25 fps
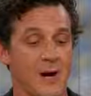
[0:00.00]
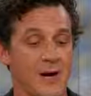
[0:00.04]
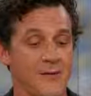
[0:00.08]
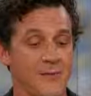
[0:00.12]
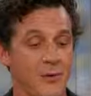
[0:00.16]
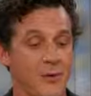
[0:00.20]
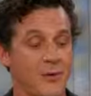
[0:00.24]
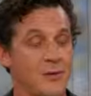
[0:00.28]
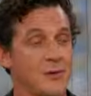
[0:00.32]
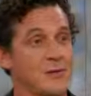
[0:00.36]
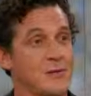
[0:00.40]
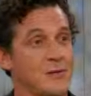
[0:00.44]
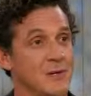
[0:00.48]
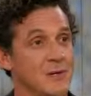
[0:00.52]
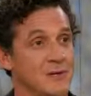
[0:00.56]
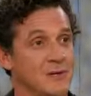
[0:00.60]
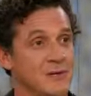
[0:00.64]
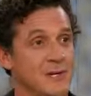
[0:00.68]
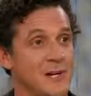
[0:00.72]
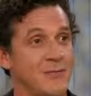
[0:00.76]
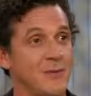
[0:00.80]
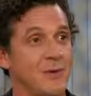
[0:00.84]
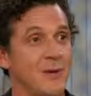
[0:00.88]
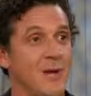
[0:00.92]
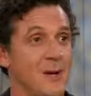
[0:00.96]
I've heard
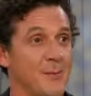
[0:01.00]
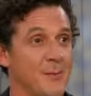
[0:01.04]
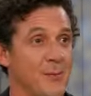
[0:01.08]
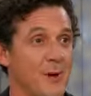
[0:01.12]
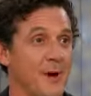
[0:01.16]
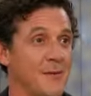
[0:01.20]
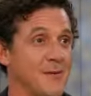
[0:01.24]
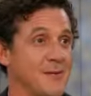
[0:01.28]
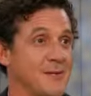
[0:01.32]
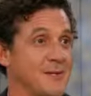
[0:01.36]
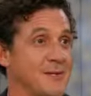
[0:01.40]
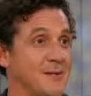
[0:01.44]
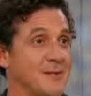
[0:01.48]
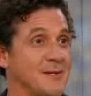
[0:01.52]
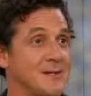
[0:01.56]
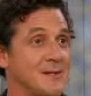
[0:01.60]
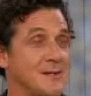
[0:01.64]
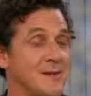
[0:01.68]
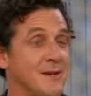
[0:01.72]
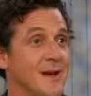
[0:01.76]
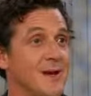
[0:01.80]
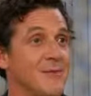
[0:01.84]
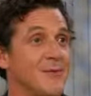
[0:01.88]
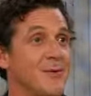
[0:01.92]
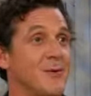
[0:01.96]
several hypotheses.
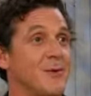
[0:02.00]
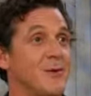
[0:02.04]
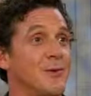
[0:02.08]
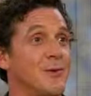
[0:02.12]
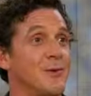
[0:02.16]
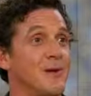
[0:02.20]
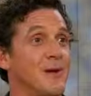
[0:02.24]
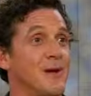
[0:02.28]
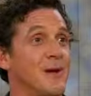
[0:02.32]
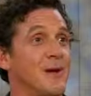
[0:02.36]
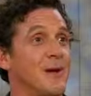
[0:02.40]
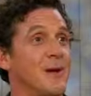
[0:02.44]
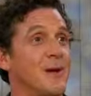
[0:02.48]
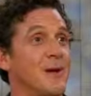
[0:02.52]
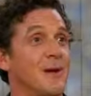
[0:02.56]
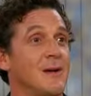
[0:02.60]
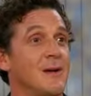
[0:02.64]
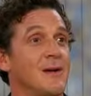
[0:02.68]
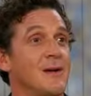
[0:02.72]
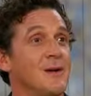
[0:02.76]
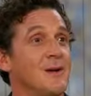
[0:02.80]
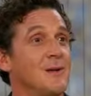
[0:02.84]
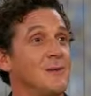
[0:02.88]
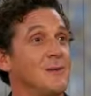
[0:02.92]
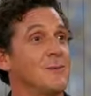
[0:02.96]
I've heard
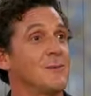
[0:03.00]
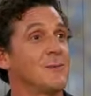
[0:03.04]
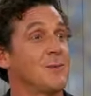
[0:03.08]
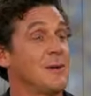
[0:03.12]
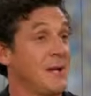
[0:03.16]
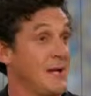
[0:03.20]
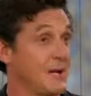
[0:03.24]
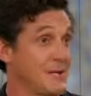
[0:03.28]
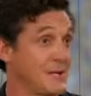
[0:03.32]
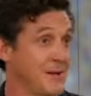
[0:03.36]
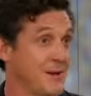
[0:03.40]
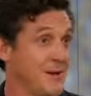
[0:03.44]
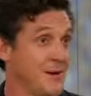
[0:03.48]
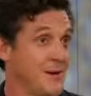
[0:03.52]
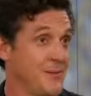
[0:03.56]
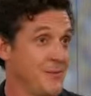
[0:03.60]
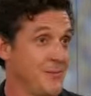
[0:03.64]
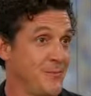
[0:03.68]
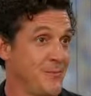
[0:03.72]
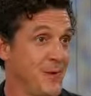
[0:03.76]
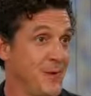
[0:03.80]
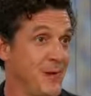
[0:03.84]
uh, interplanetary.